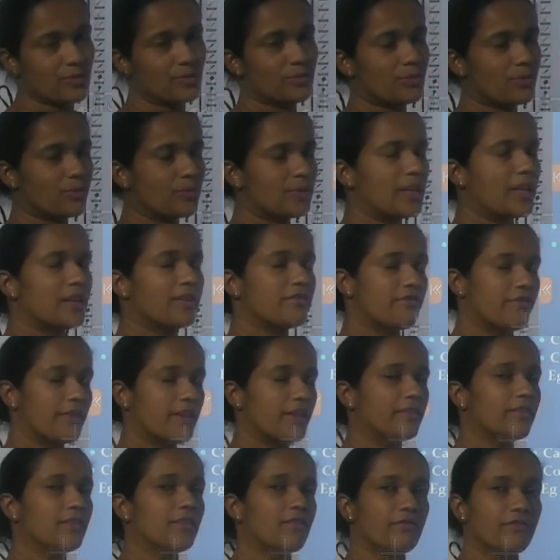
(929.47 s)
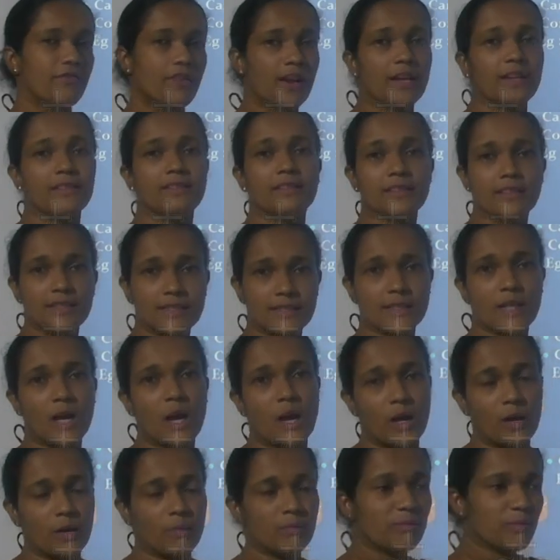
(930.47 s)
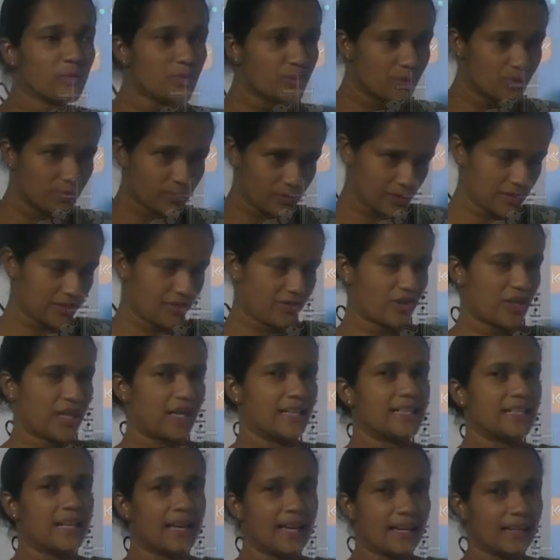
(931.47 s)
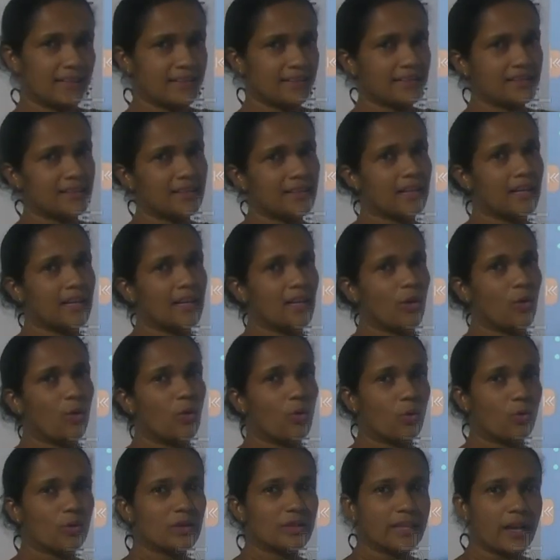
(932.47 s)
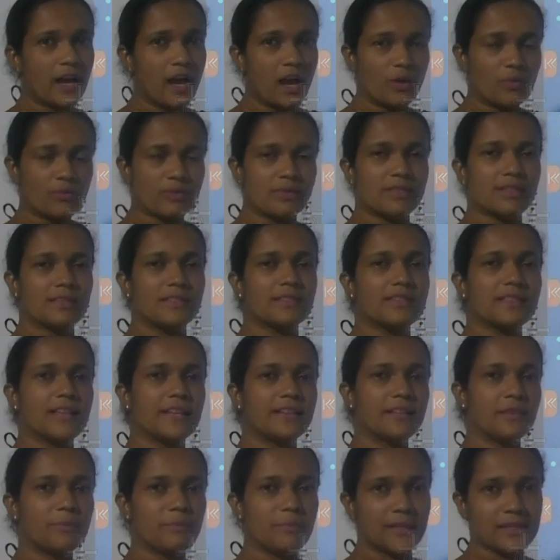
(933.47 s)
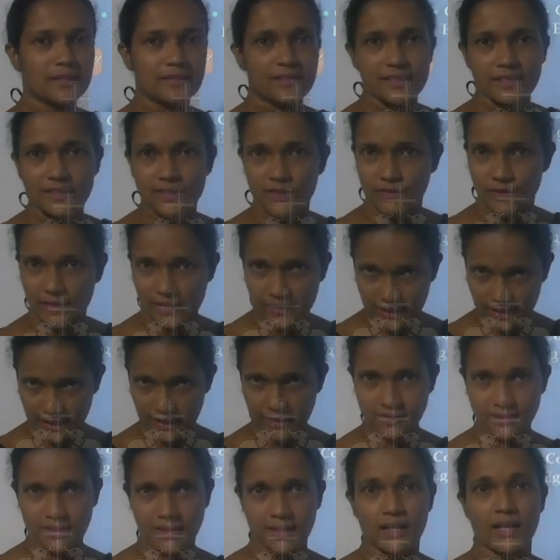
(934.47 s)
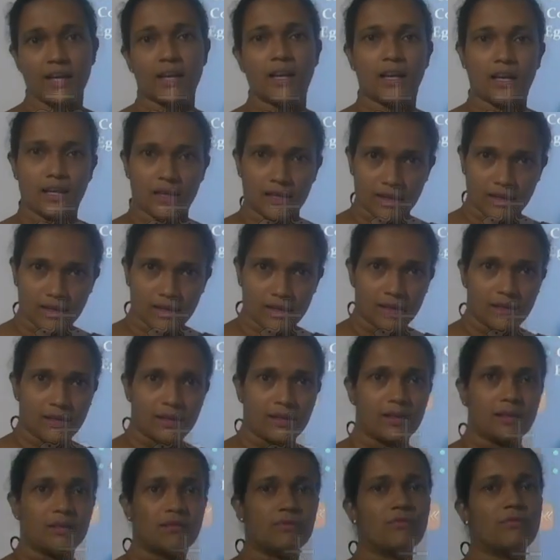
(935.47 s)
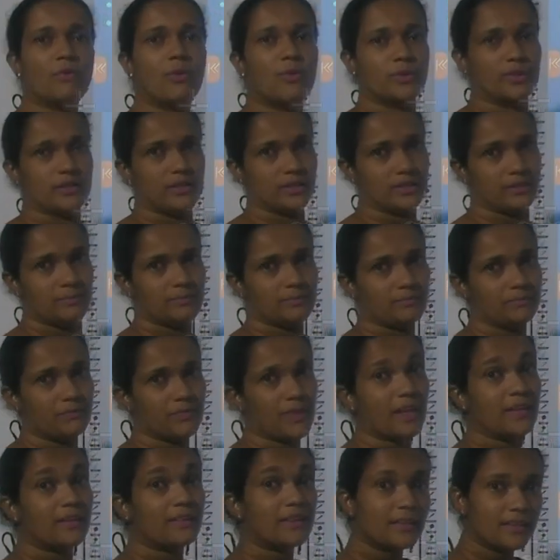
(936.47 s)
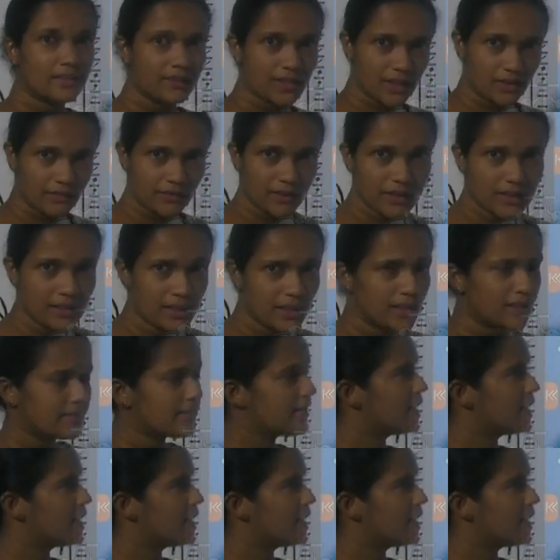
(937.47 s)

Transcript: You know that when flood is come to the dry land, all the houses and the buildings will get water and they will